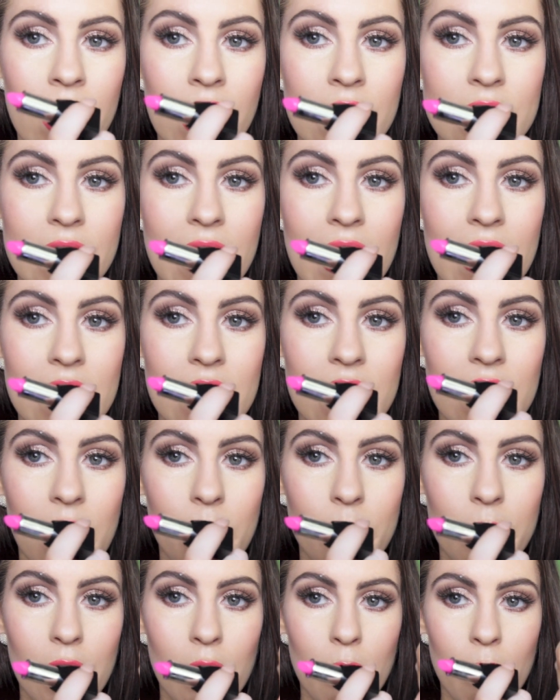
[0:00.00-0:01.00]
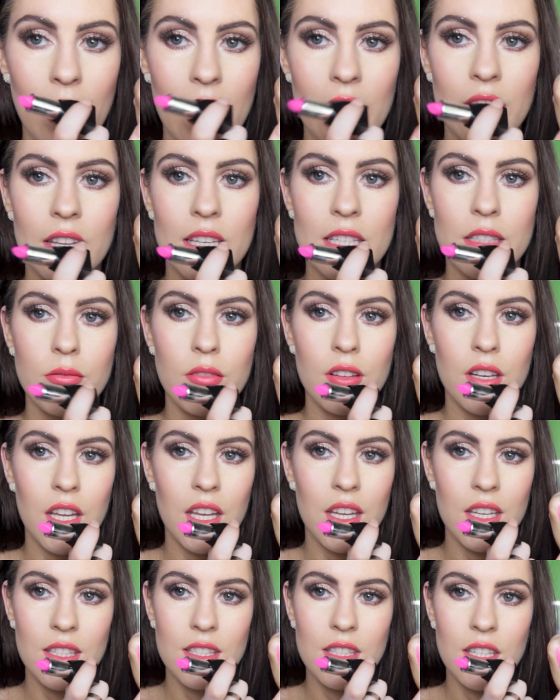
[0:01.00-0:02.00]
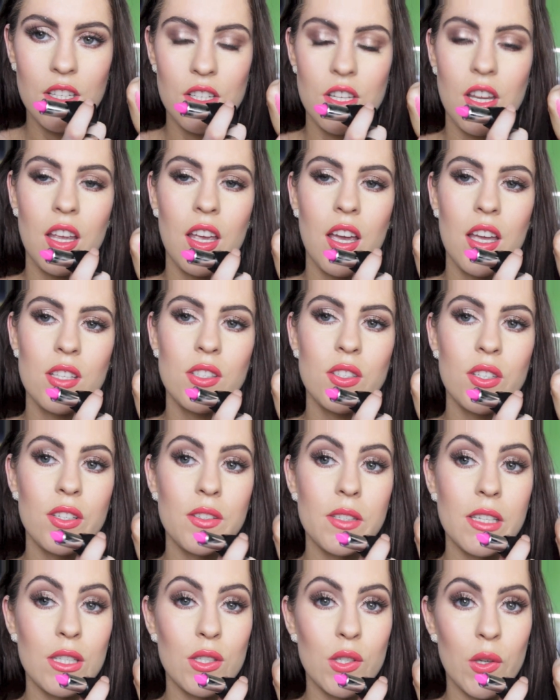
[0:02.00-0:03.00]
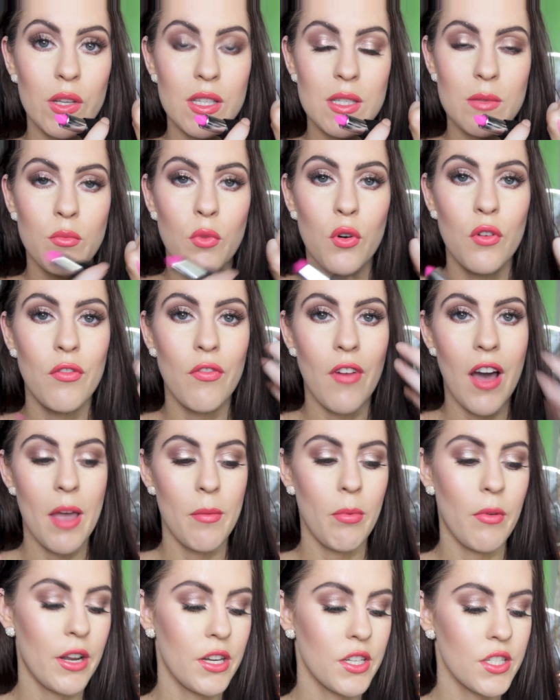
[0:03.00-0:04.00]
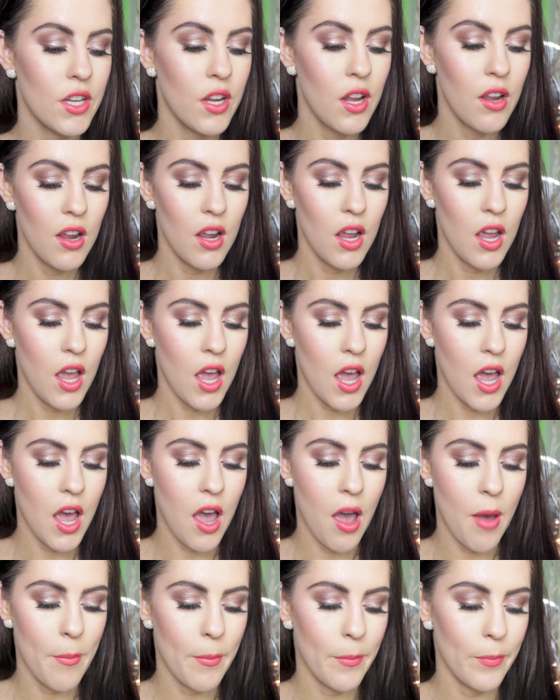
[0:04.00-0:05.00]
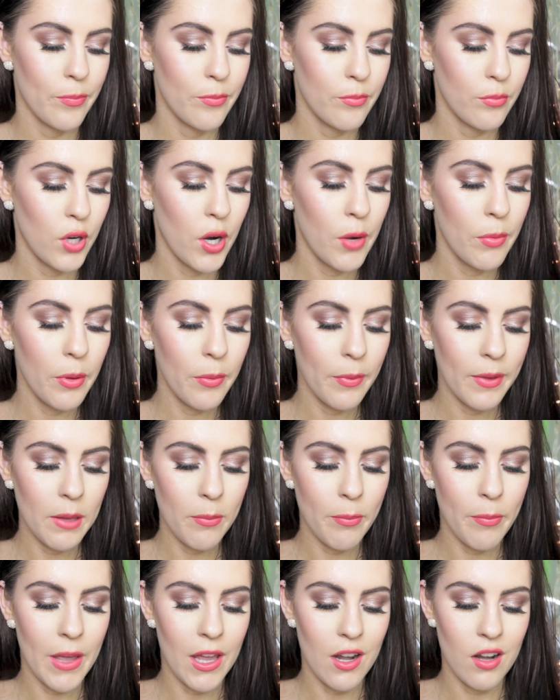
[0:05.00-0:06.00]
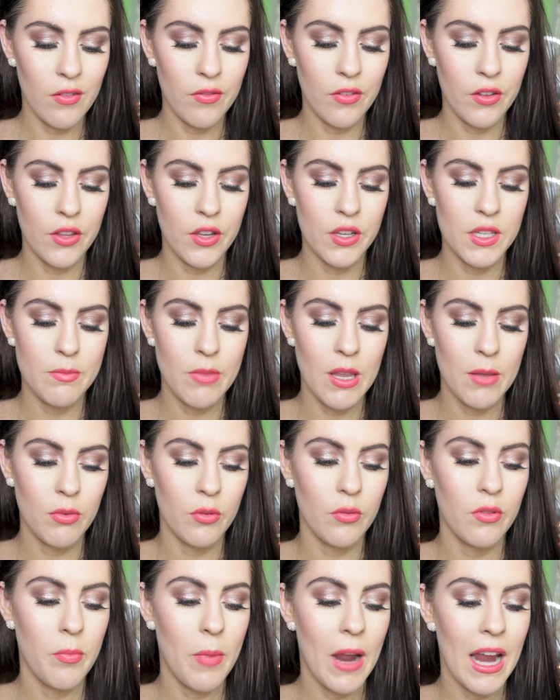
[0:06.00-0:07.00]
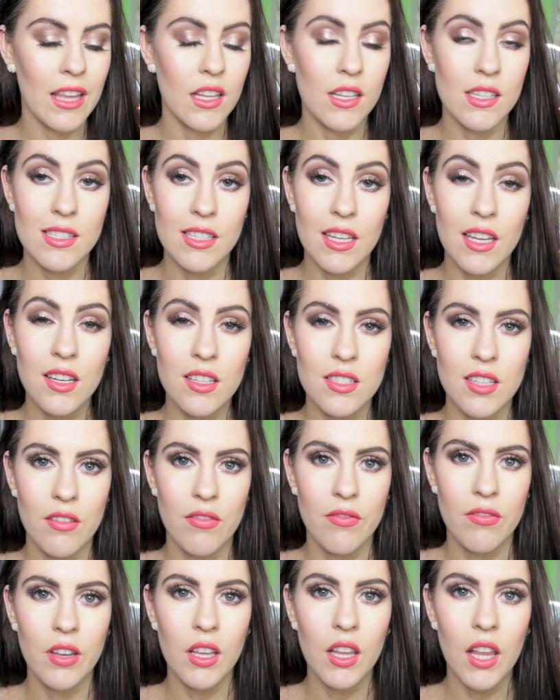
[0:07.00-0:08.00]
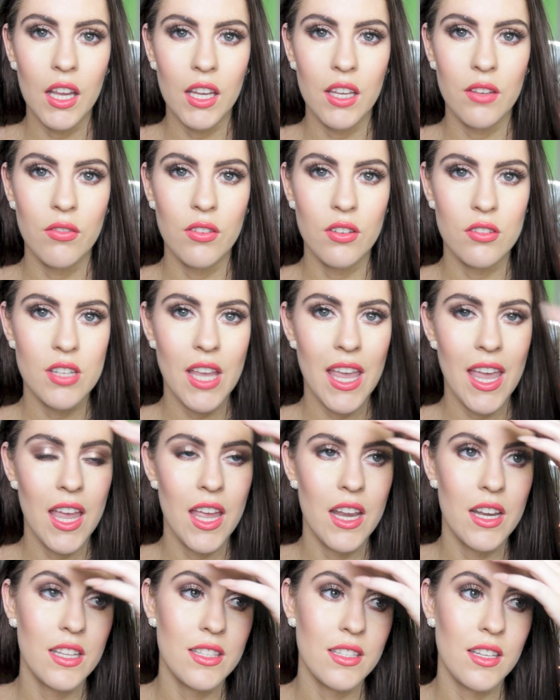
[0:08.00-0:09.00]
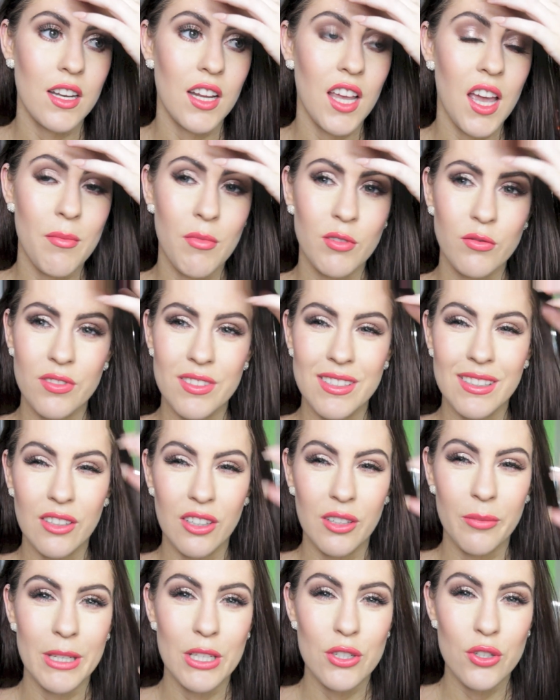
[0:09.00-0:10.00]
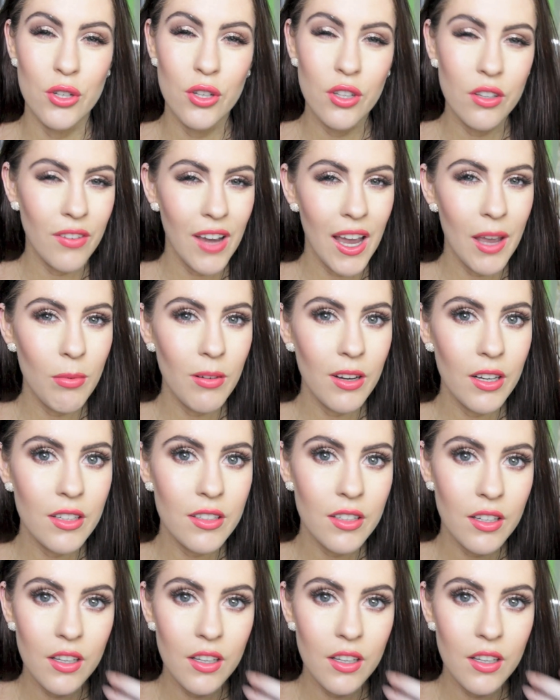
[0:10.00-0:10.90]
That's Candy Yum Yum. And this one is the Shanghai Suzy, so it's more vibrant. Probably better for those people with paler skin, because I feel like if you're tanned it's going to come off as a little bit too vibrant.